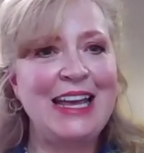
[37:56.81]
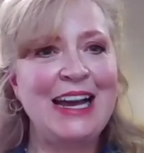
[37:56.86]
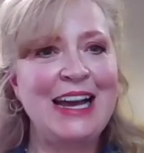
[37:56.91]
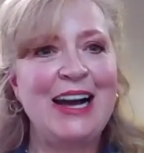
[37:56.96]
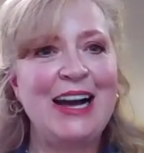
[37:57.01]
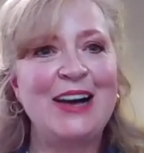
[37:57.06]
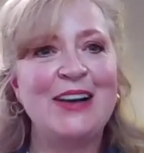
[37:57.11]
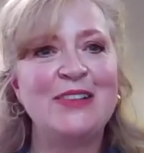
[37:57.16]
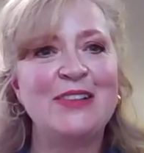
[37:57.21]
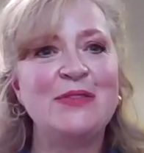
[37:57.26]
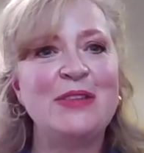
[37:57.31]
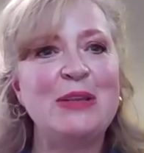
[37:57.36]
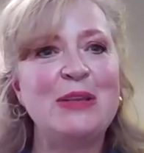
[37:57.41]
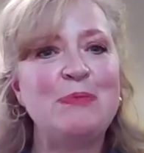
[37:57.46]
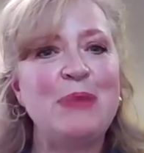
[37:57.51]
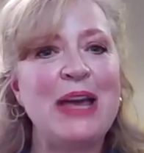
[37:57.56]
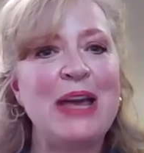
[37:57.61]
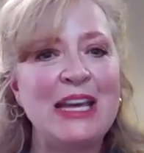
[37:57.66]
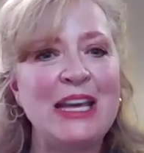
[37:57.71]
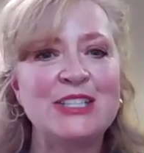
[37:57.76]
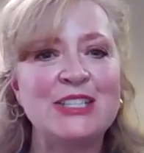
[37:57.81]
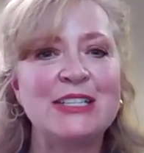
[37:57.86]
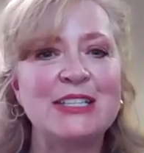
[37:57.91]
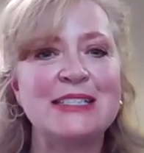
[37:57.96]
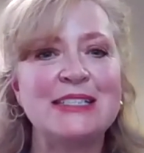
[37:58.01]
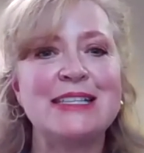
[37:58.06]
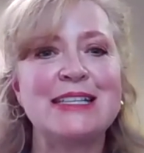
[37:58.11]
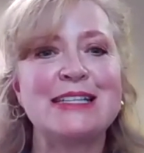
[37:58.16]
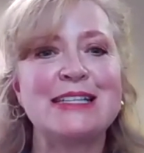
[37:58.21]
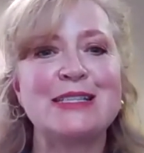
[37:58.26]
I mean,
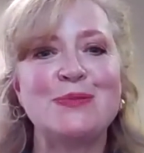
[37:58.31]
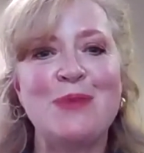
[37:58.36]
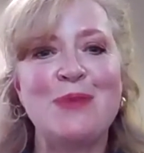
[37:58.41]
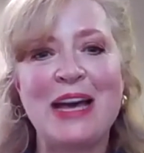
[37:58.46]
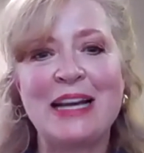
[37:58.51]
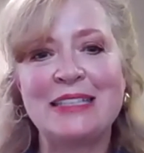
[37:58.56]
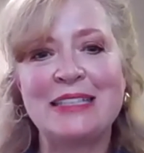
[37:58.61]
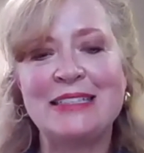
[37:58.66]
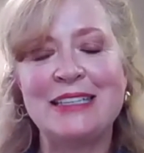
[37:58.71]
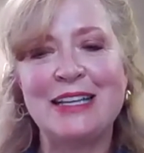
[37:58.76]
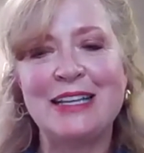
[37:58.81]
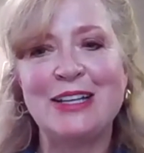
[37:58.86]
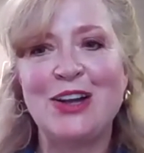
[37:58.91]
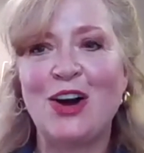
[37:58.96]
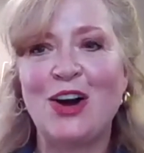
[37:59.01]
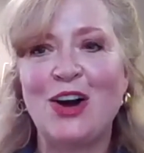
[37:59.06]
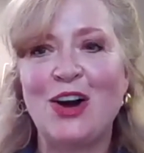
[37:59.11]
patients expected